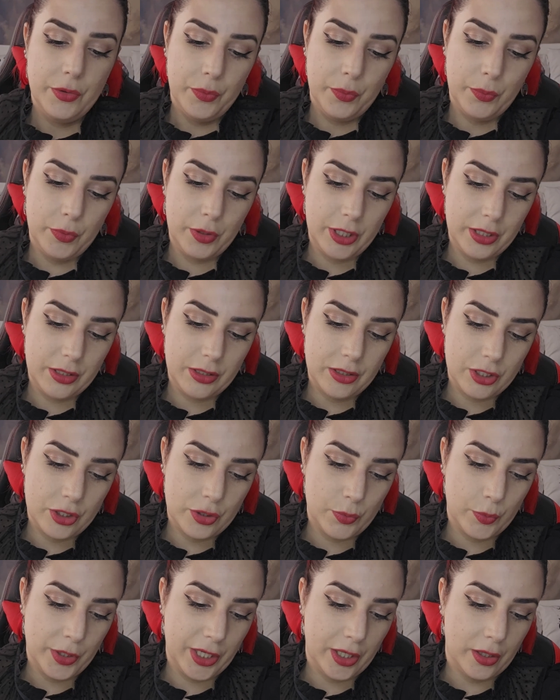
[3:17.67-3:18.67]
which
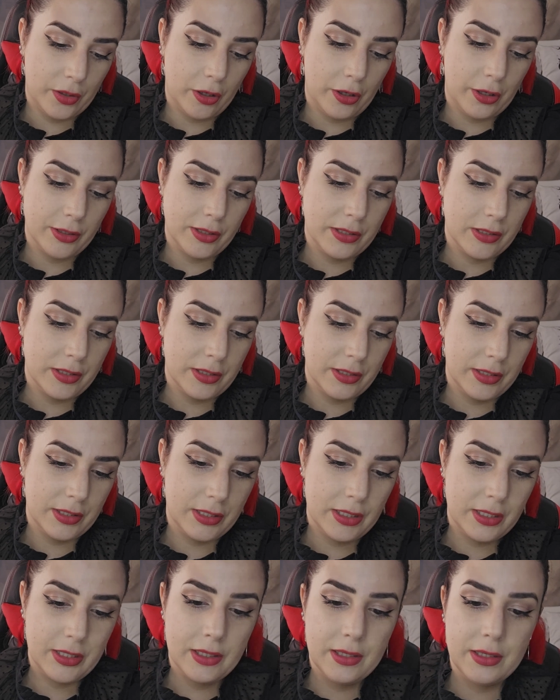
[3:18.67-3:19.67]
we got
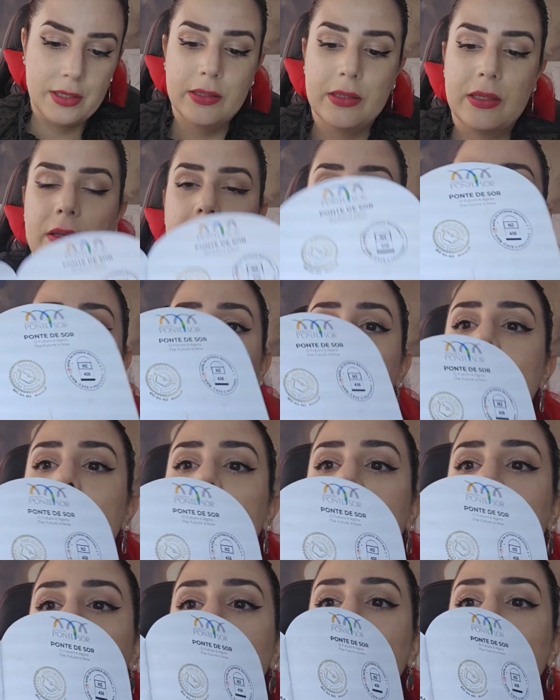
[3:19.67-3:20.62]
the